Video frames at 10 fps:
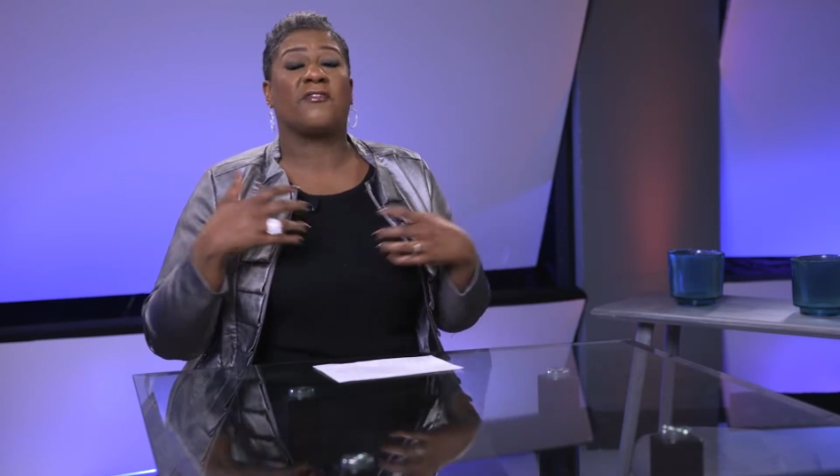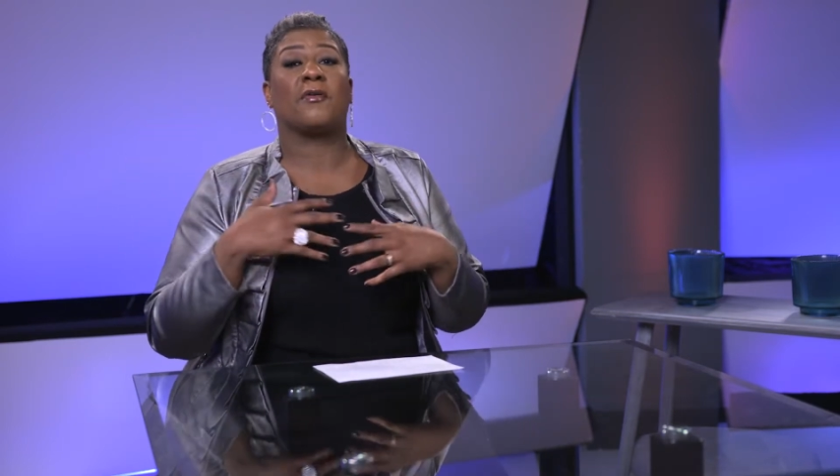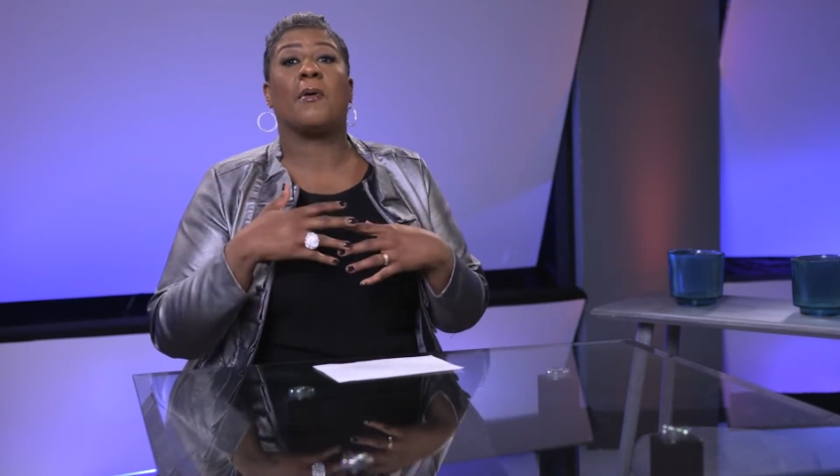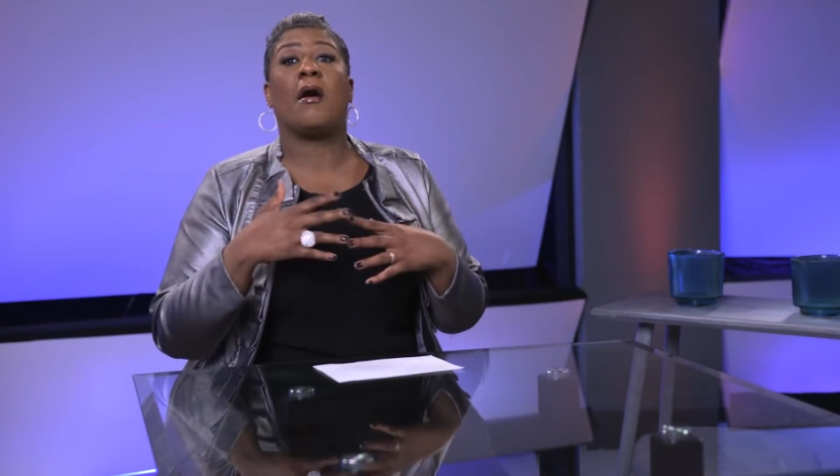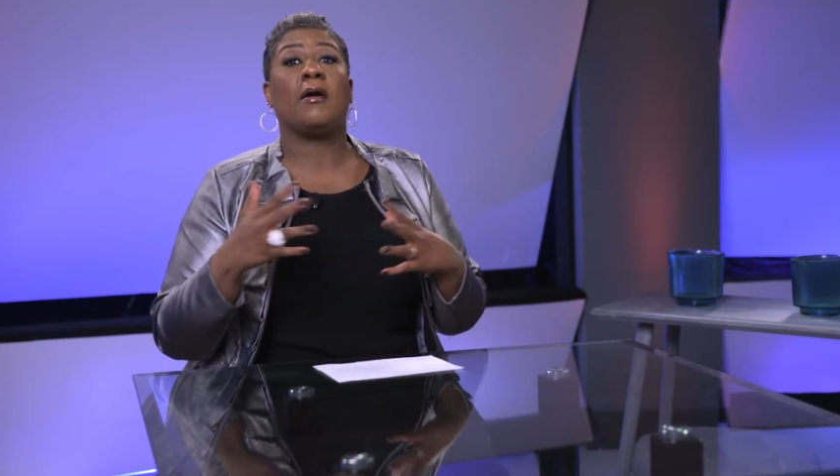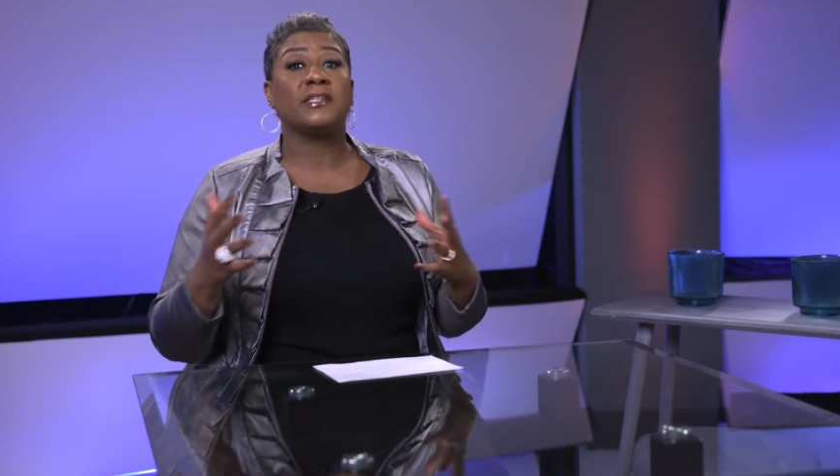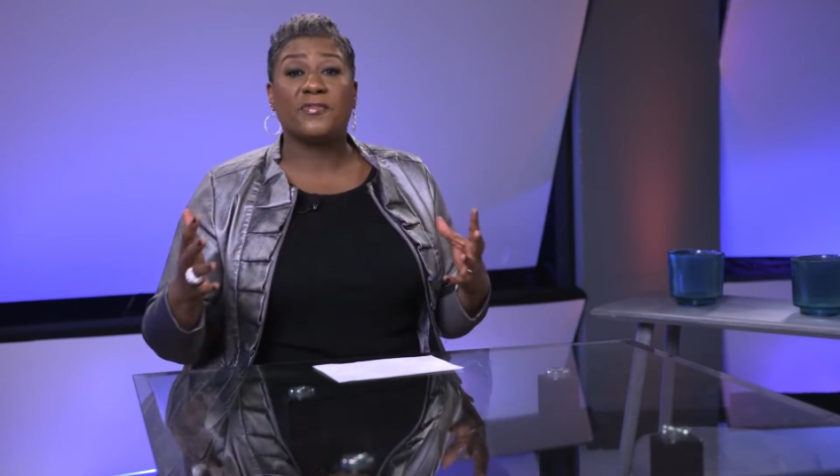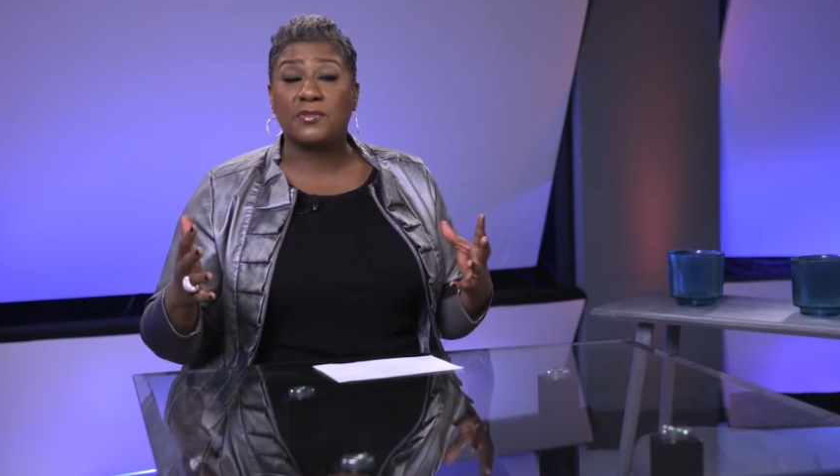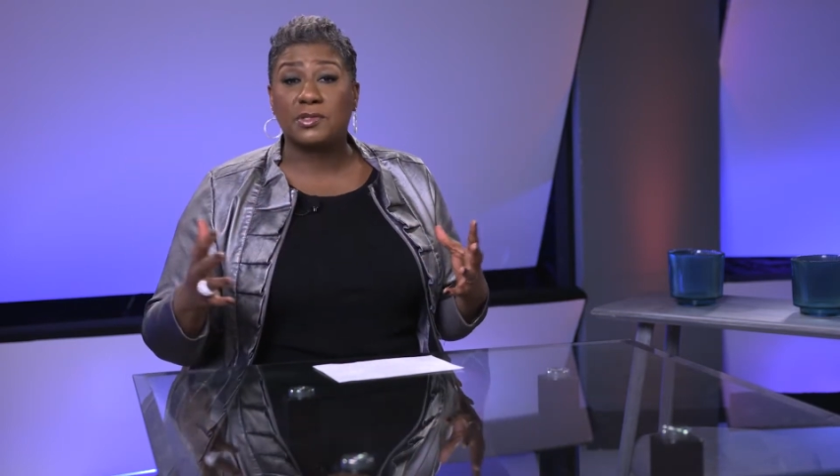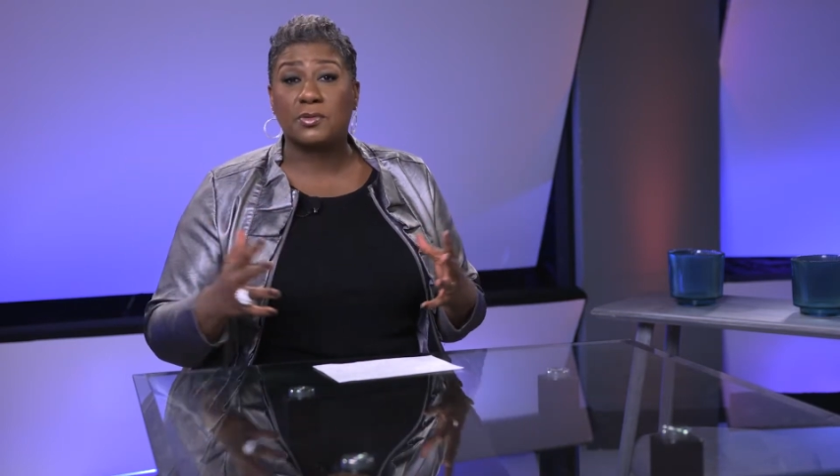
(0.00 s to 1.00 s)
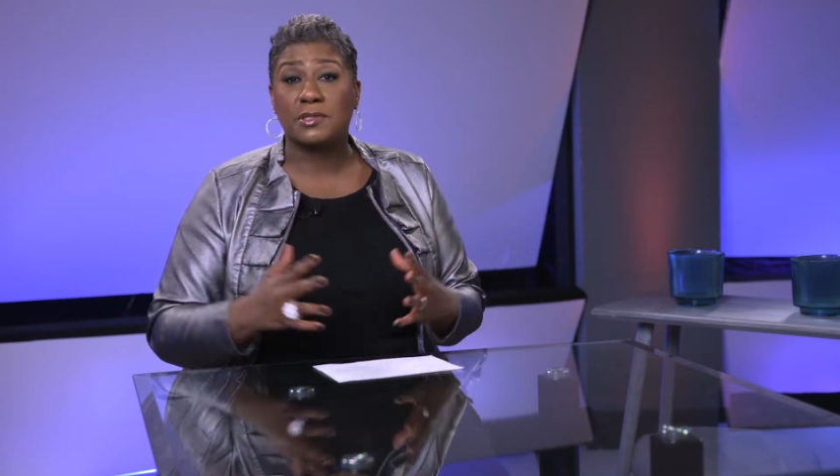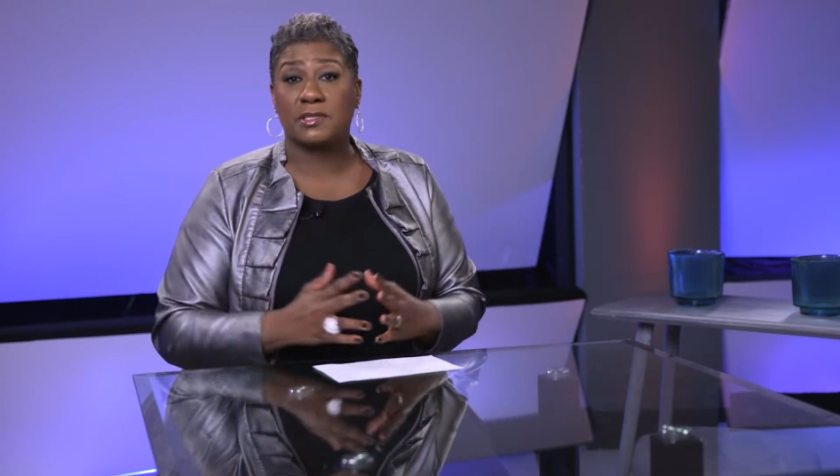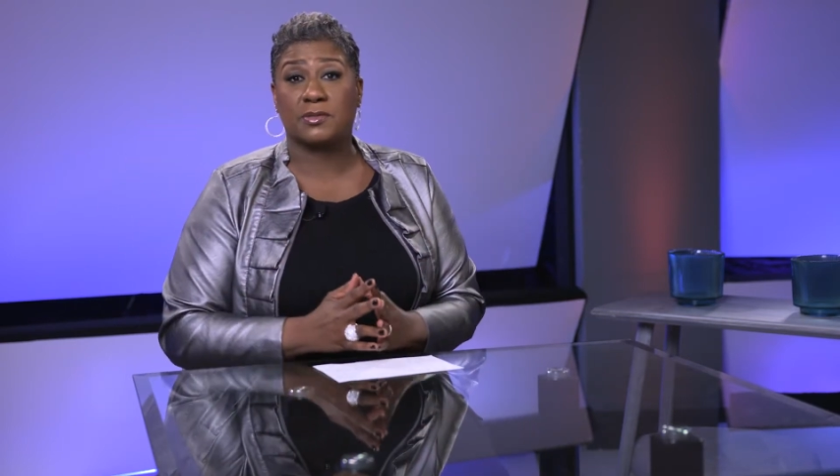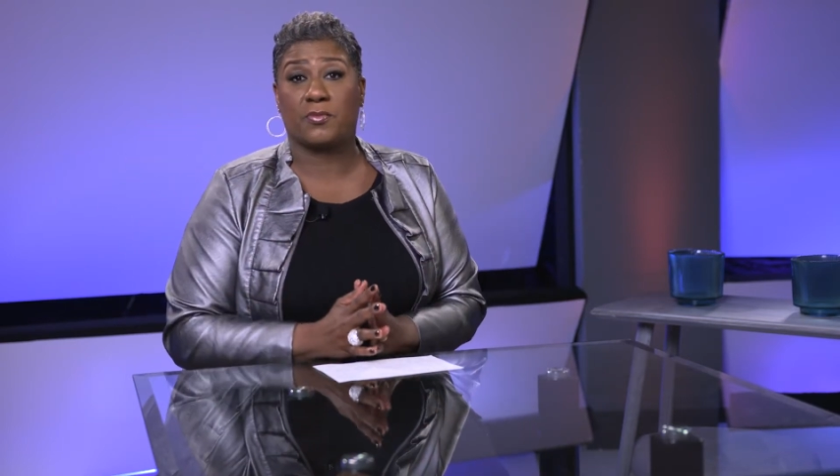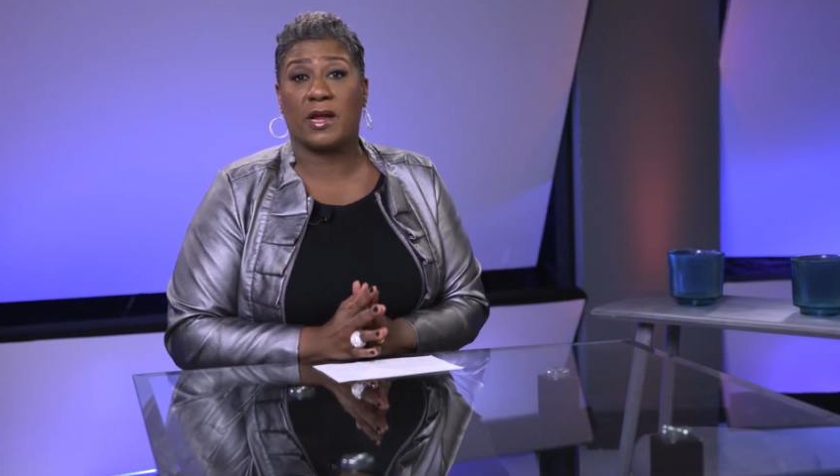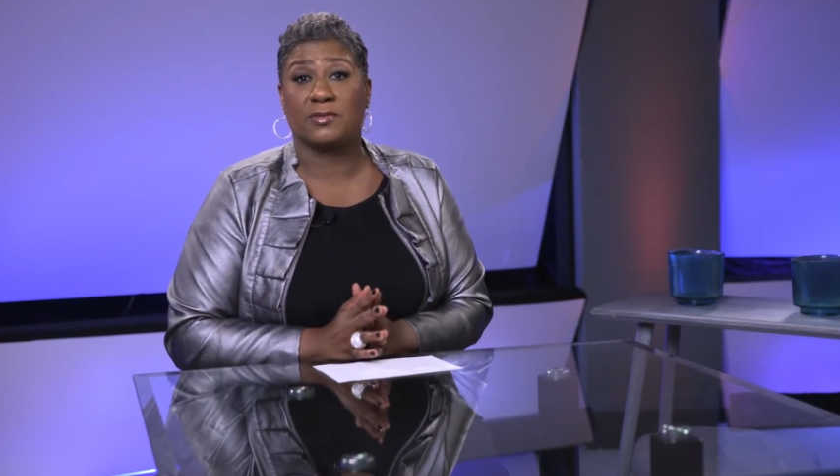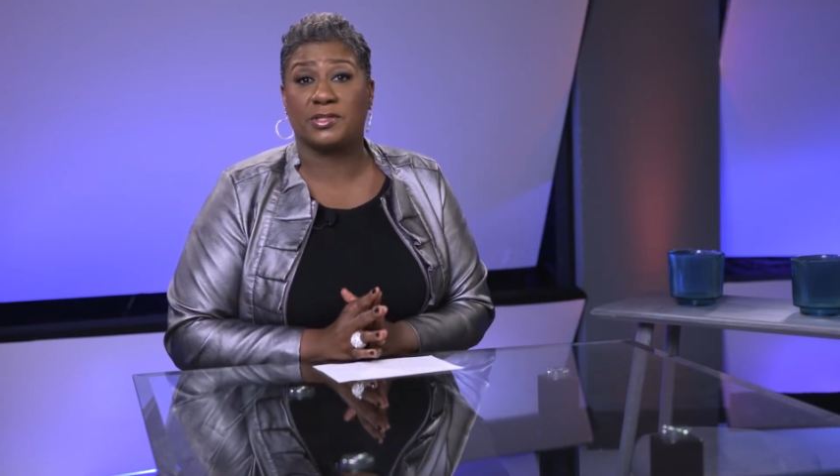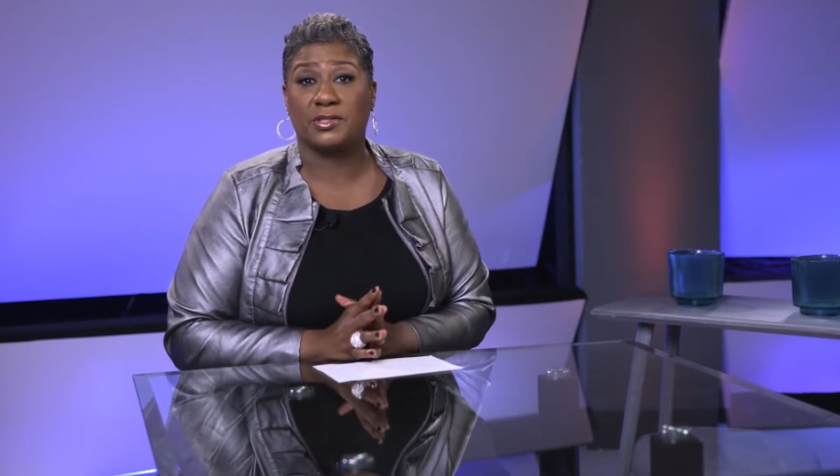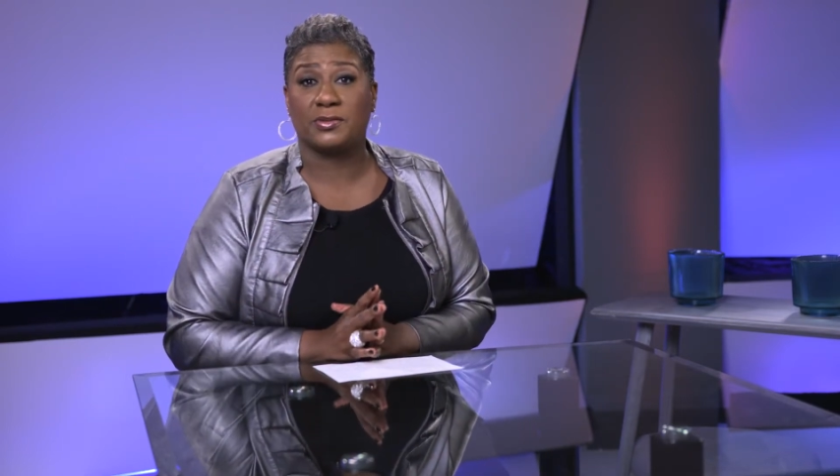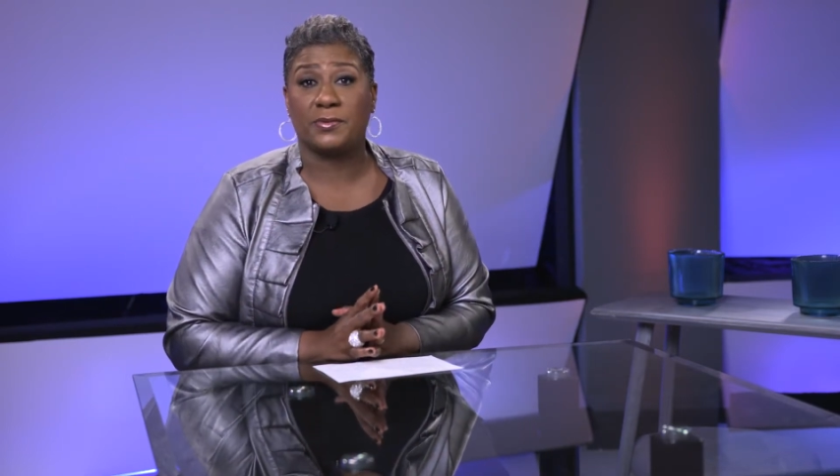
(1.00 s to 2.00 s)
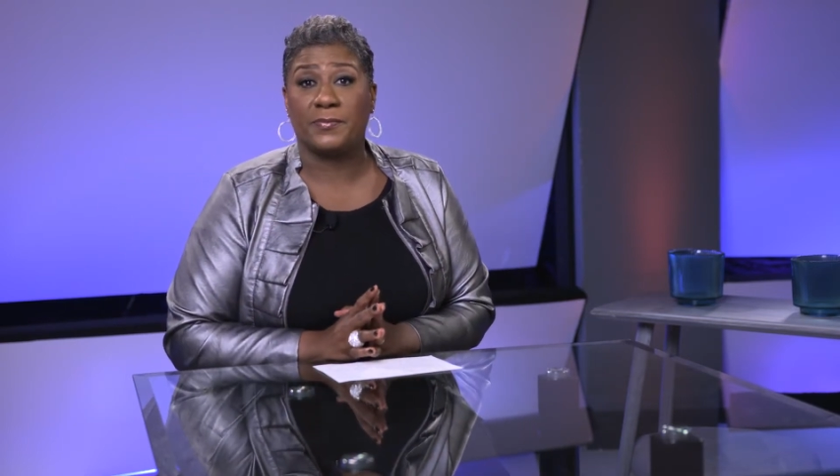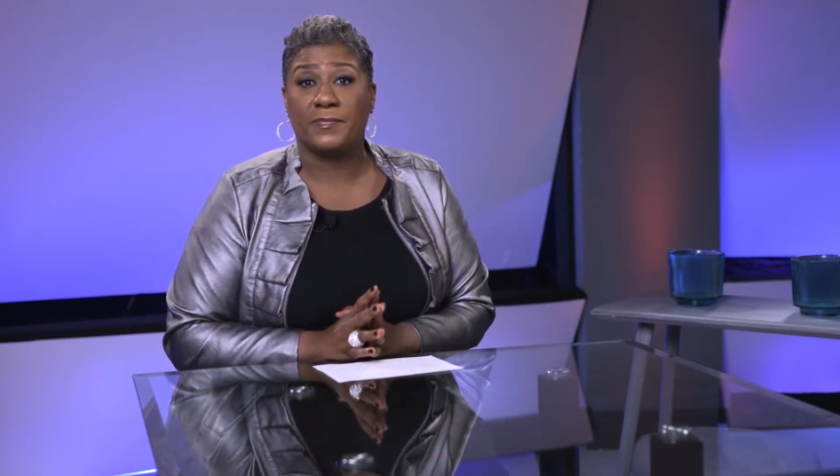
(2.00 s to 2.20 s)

from all different sources around you,